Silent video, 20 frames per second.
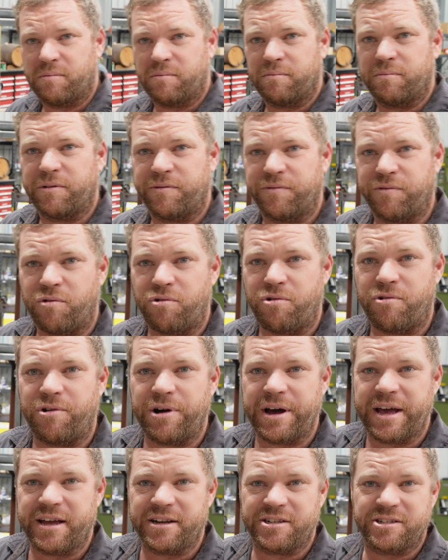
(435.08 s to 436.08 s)
Before
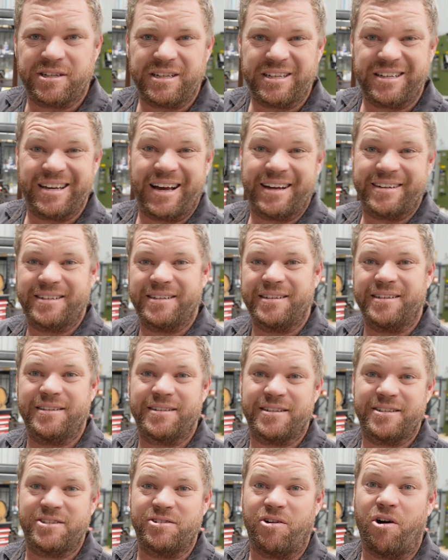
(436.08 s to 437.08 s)
actually cutting the
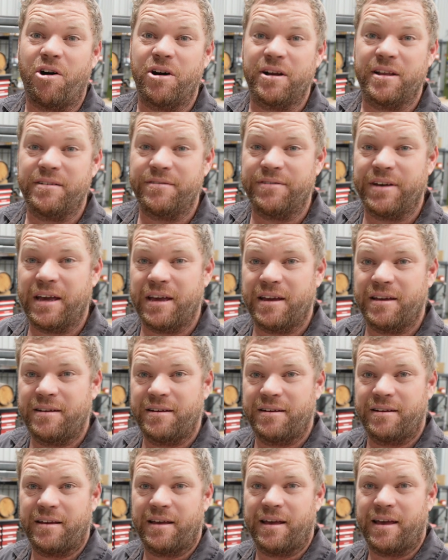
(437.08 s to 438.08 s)
side of the van
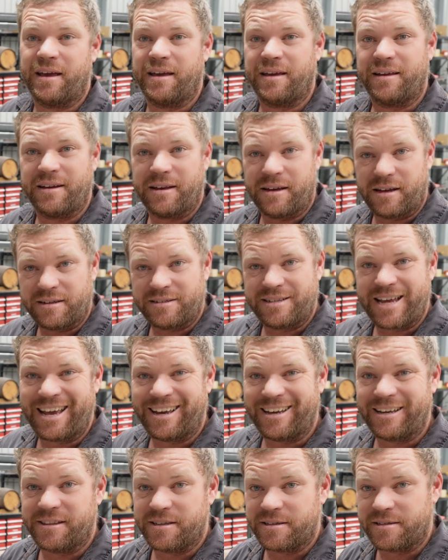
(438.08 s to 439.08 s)
and
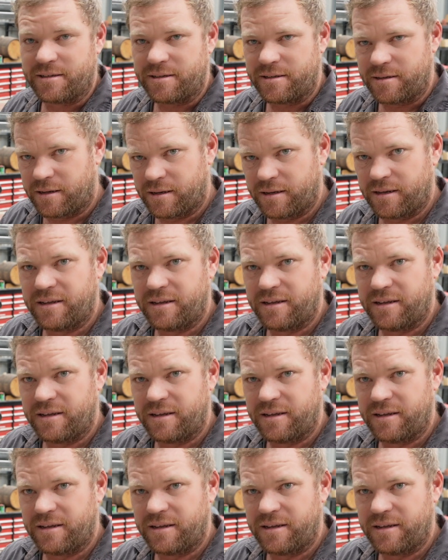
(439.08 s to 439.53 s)
tacking this in,